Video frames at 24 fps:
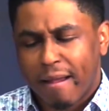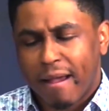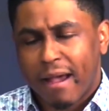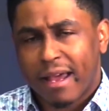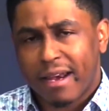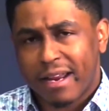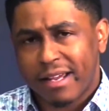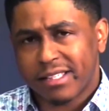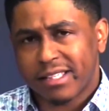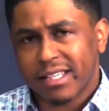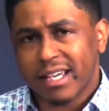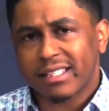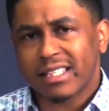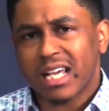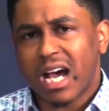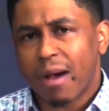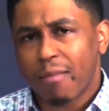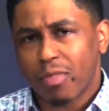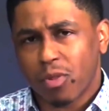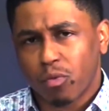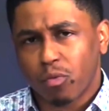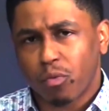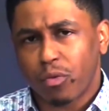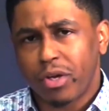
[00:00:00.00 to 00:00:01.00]
And he says,
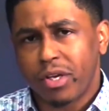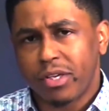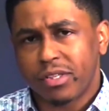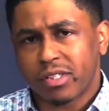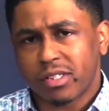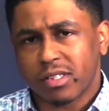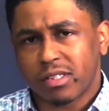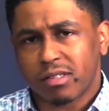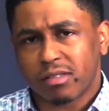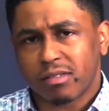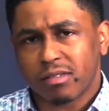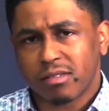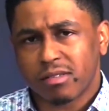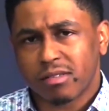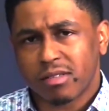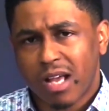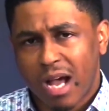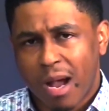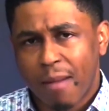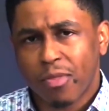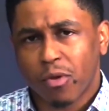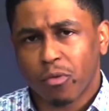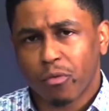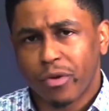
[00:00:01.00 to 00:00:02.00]
I'm the reason,
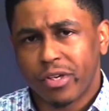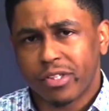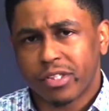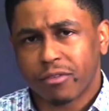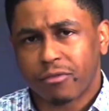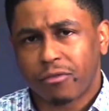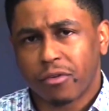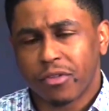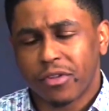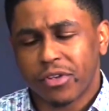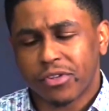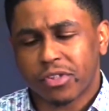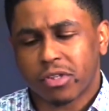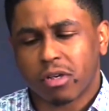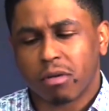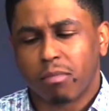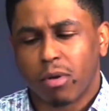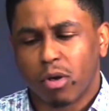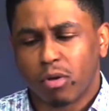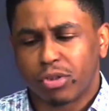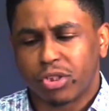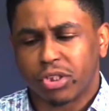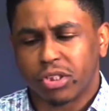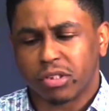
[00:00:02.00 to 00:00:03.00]
I'm the reason for this
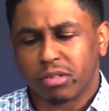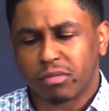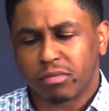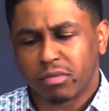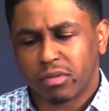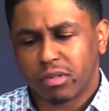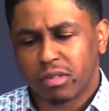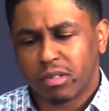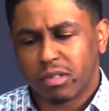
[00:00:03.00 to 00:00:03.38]
commotion.